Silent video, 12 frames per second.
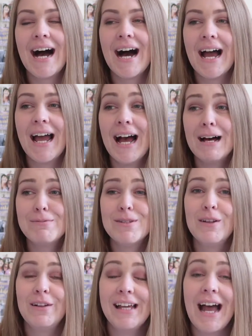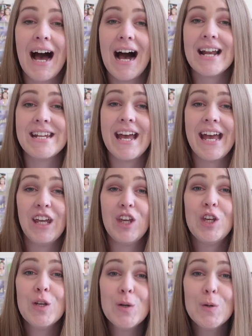I absolutely had a
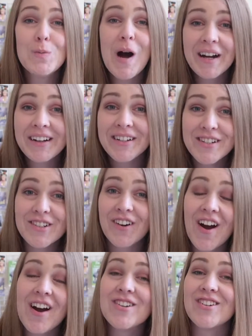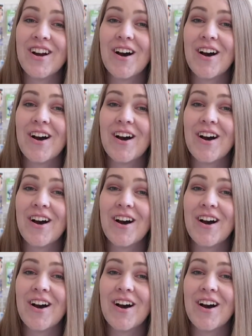humongous crush